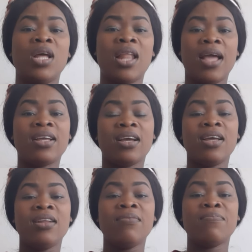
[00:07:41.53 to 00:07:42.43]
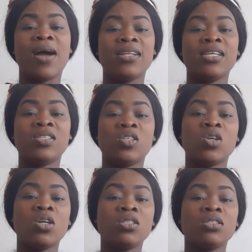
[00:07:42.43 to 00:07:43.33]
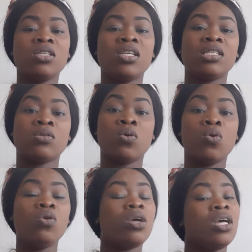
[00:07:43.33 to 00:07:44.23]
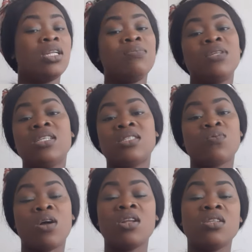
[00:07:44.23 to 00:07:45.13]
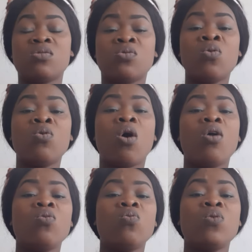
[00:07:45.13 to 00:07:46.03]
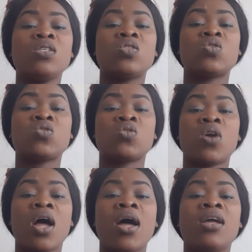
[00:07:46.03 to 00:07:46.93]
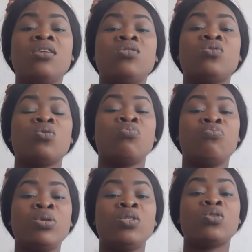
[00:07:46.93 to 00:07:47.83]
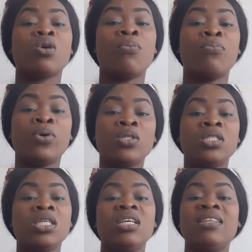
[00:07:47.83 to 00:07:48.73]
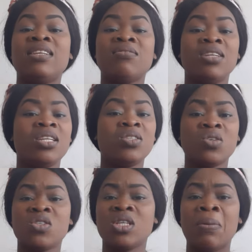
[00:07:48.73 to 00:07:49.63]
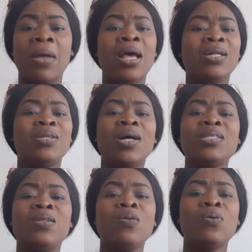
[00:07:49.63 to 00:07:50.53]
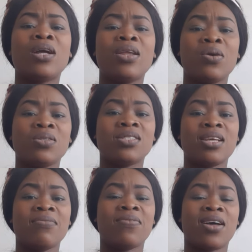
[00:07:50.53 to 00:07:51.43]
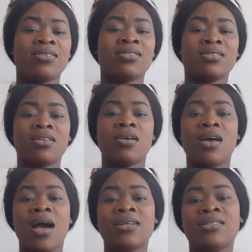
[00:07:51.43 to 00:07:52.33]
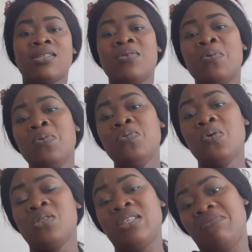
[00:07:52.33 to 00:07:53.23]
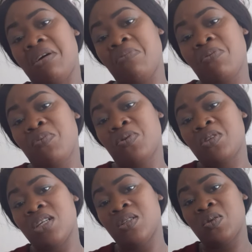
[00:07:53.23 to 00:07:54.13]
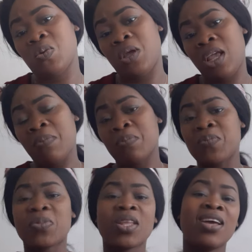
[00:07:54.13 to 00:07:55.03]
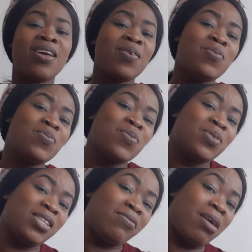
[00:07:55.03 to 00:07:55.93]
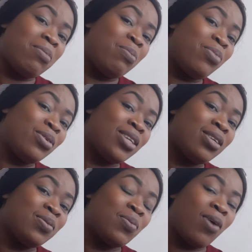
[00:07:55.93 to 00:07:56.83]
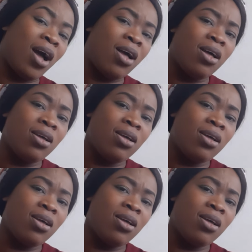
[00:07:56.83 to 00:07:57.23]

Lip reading: like my decision is good, this one is good. Always try to be somebody in a relationship. Don't look yourself as in who knows if I'm important to him. Who knows if I'm important to her?